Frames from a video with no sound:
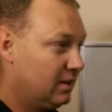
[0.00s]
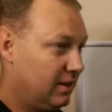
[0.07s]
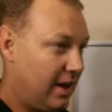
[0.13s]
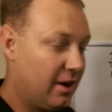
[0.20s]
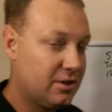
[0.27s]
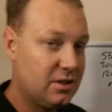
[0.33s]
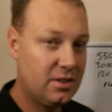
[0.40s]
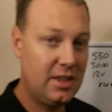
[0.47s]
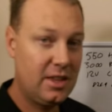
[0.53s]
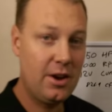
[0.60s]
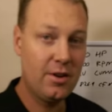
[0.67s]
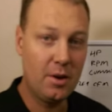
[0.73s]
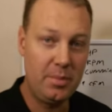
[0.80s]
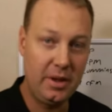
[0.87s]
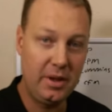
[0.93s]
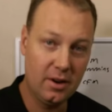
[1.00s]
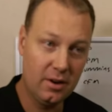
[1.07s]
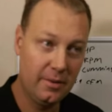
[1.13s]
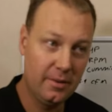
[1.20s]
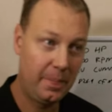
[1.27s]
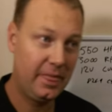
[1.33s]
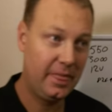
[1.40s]
the air's thinner up
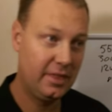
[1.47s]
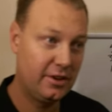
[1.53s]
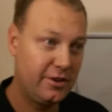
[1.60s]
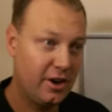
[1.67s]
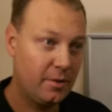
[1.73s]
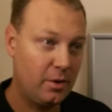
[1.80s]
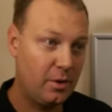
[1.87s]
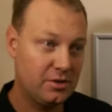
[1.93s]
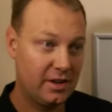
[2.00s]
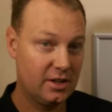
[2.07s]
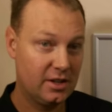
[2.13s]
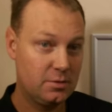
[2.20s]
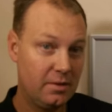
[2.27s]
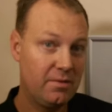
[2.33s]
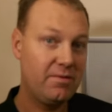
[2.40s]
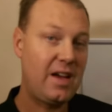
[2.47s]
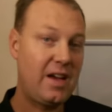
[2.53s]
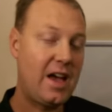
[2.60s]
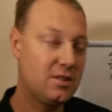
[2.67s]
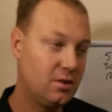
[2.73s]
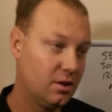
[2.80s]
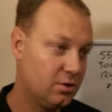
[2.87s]
here, the turbo is going to spin
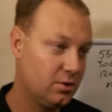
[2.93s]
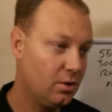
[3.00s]
faster.